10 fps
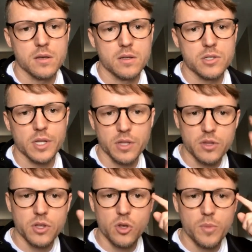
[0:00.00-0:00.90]
So, like,
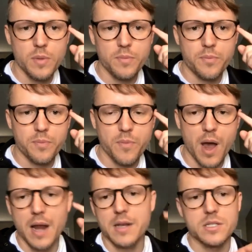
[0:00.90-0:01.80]
the human
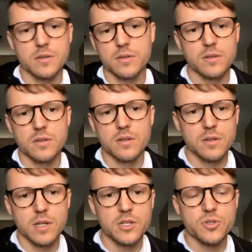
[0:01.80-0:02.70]
mind is an
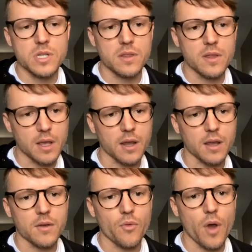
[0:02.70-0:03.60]
interesting thing,
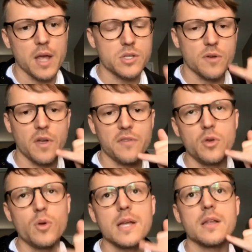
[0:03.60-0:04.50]
right? So if
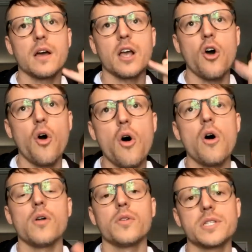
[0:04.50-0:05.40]
you get a
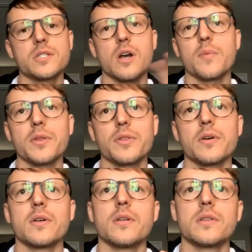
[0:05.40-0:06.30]
call, let's talk about
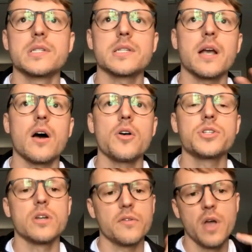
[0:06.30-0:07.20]
the
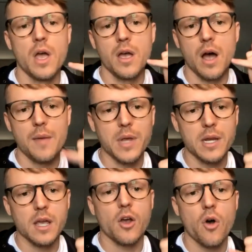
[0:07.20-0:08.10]
psychology of, I'm
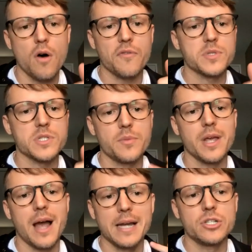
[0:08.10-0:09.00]
getting a call from
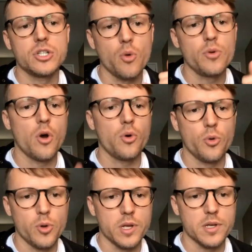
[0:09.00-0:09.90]
somebody, I don't know
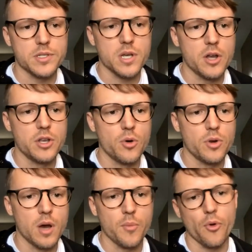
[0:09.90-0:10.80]
who it is. Unknown
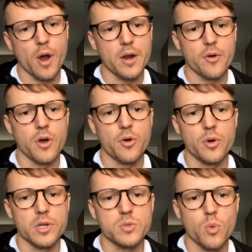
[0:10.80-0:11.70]
number, I don't know who
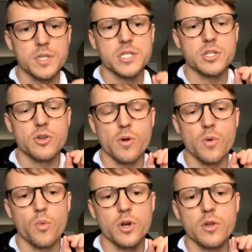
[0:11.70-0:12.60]
it is. What
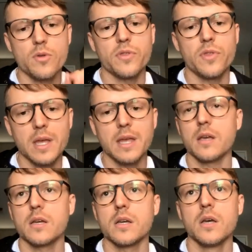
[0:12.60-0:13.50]
are you
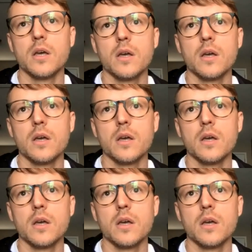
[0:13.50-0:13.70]
thinking